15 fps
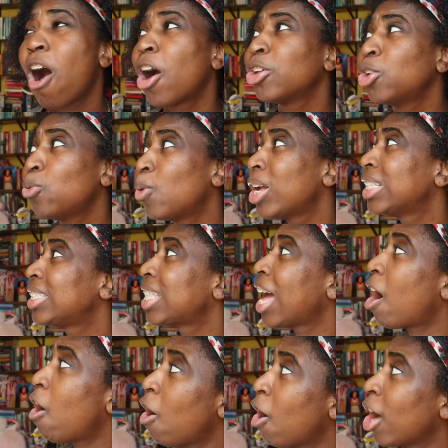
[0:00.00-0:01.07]
are the ones
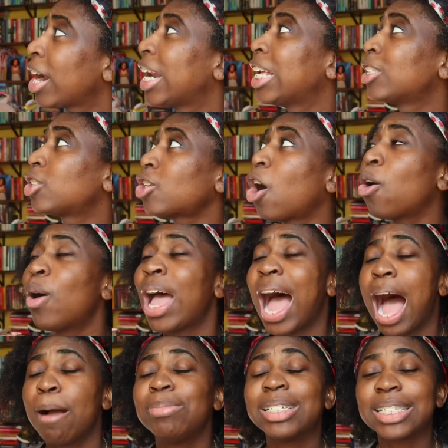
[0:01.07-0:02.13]
that aren't. And so
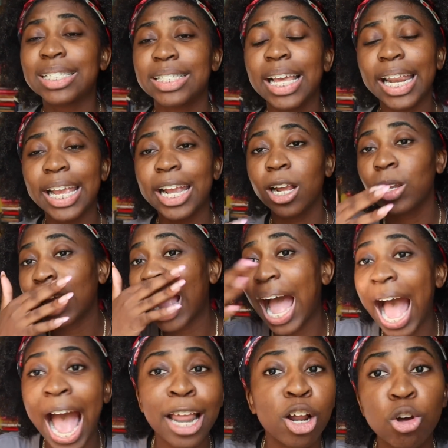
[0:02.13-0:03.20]
I'm just sitting here like,
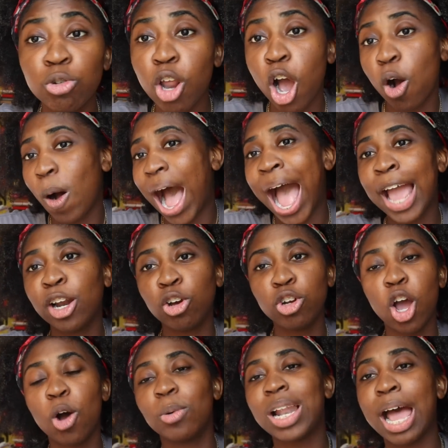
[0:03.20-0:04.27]
I don't
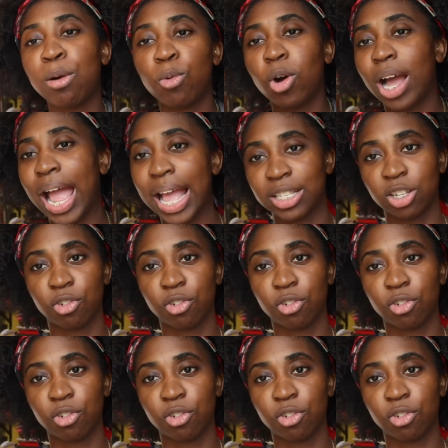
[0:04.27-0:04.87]
know what I want